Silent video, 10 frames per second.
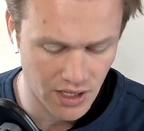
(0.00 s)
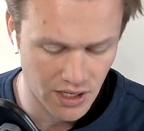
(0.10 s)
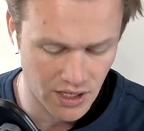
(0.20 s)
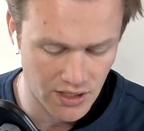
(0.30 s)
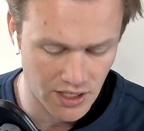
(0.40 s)

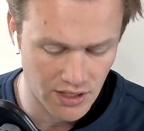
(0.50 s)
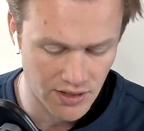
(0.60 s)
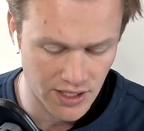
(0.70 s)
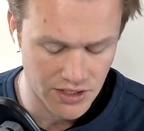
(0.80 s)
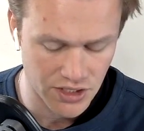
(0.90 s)
in
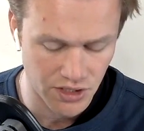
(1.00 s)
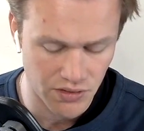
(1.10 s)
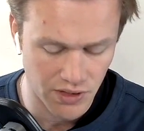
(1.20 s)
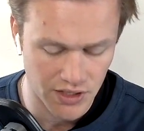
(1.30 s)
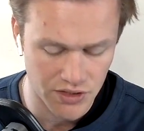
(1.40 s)
that too,
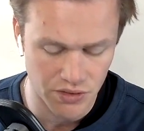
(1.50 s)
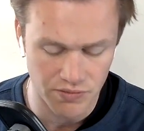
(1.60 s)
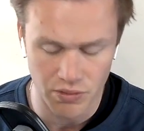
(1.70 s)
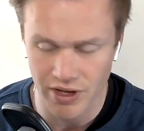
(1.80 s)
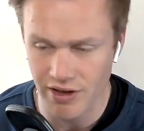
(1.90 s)
and sort
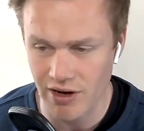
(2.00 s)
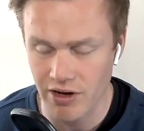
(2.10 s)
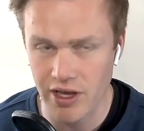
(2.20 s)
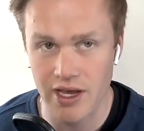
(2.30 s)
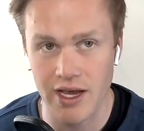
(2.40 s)
of
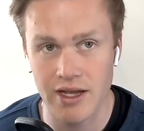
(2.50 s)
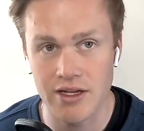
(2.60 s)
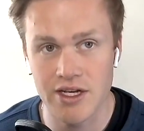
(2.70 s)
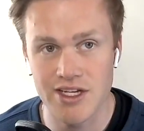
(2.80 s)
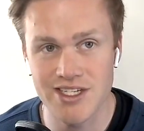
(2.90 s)
looking at
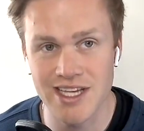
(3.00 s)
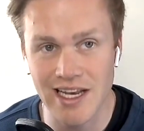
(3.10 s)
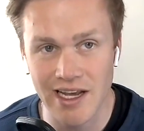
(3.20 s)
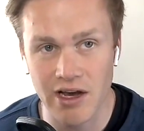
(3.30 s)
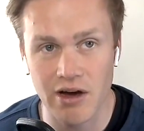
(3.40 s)

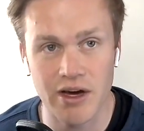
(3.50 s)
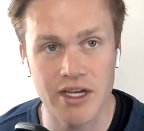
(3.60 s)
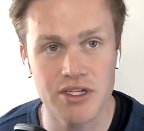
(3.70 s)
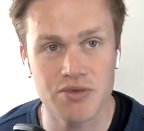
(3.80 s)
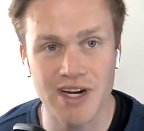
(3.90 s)
ceiling
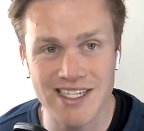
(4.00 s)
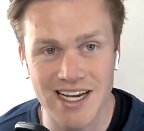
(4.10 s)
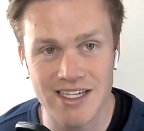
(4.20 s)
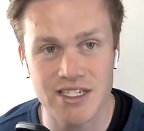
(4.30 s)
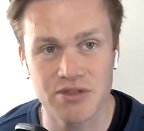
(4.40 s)
heights, raised
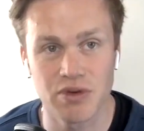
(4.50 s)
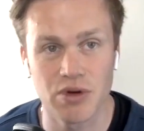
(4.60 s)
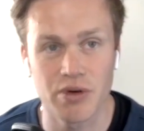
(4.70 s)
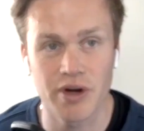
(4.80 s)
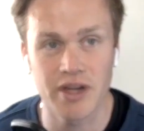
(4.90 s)
access
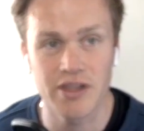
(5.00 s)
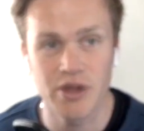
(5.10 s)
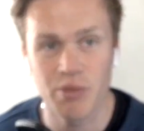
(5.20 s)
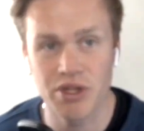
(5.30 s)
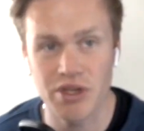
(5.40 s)
flooring,
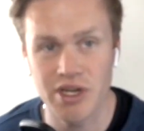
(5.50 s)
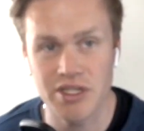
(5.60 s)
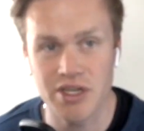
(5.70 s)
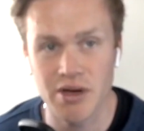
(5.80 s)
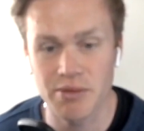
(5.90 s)
whether you need
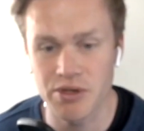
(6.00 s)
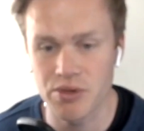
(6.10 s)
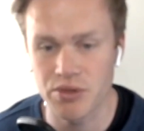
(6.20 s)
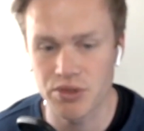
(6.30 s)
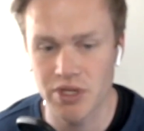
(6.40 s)
diamond
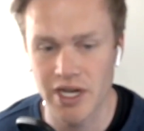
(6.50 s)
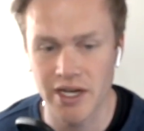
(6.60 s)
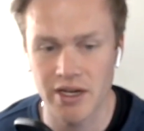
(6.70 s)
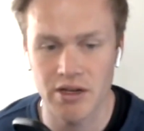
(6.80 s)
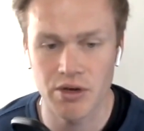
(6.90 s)
core
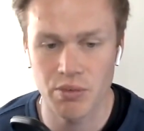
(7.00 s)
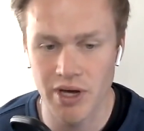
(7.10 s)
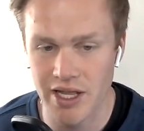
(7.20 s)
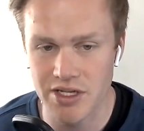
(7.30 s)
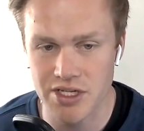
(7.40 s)
drilling,
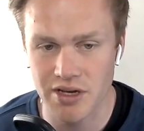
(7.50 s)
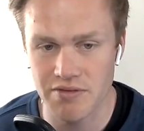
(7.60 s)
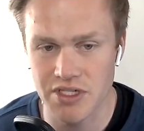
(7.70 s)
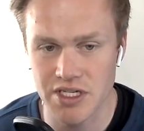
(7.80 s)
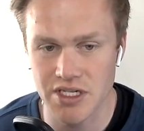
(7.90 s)
where the
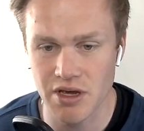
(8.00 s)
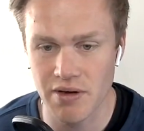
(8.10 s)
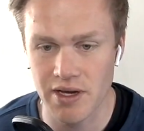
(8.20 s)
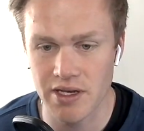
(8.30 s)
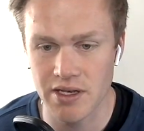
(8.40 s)
services are
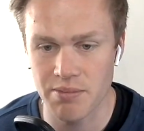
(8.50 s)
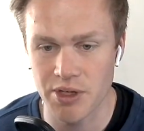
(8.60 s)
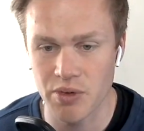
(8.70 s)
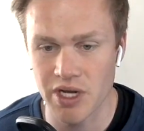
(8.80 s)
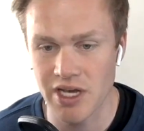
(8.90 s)
going in the
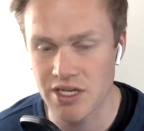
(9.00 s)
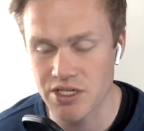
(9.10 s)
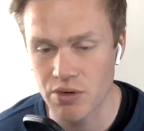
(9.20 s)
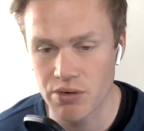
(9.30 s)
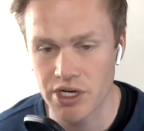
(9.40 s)
building, has
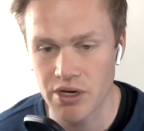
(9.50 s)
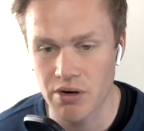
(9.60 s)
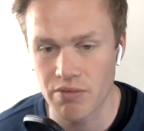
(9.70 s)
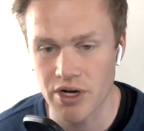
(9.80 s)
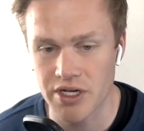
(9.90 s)
it already got a
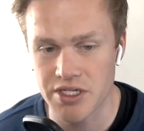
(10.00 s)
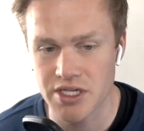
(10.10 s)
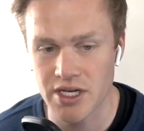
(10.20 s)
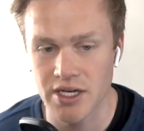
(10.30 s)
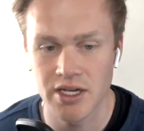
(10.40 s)

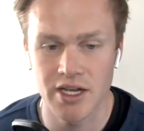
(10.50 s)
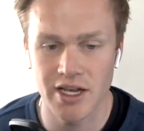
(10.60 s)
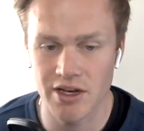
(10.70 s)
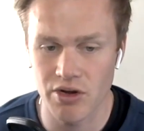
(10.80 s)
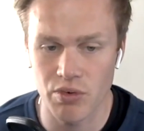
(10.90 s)
riser?
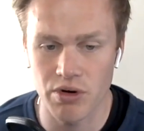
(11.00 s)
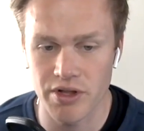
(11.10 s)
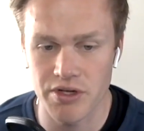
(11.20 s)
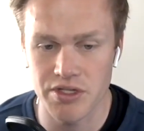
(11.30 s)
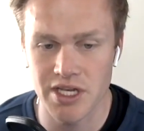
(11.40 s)
All of those